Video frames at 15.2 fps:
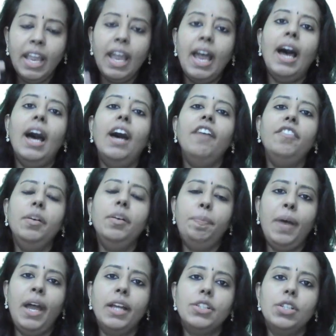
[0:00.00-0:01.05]
they have
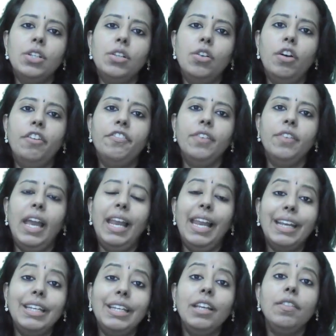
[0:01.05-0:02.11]
a pattern of
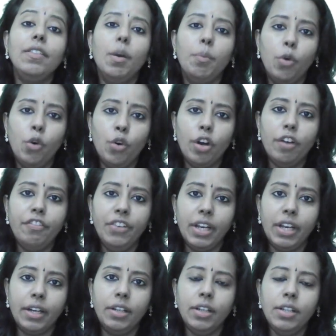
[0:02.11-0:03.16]
electing the board of
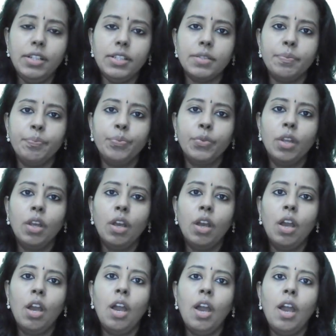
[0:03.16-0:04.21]
directors
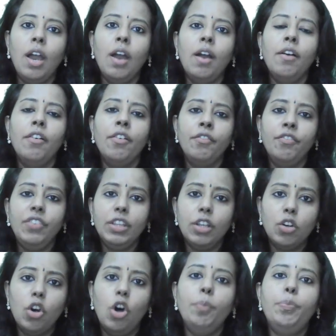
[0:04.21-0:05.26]
with
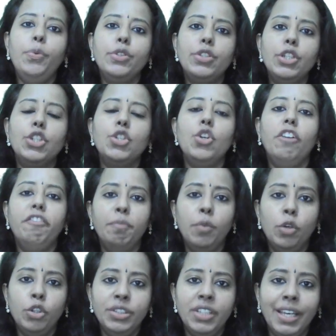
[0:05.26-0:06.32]
the composition
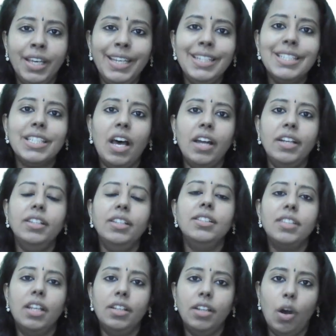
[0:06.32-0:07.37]
of both the
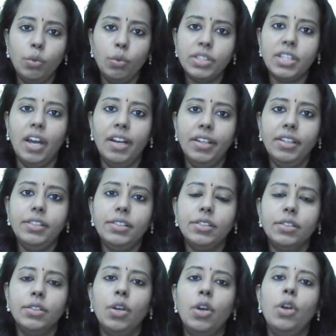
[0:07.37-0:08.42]
insiders and
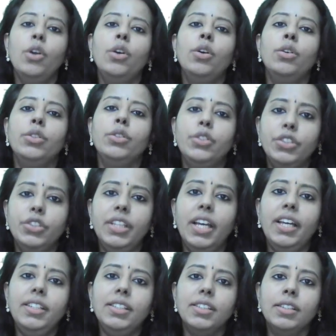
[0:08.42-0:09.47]
outsiders, so
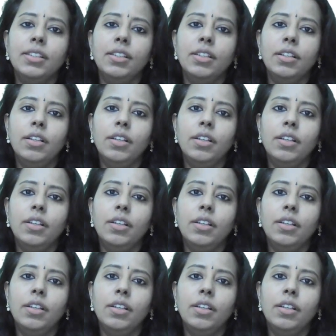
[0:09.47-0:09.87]
that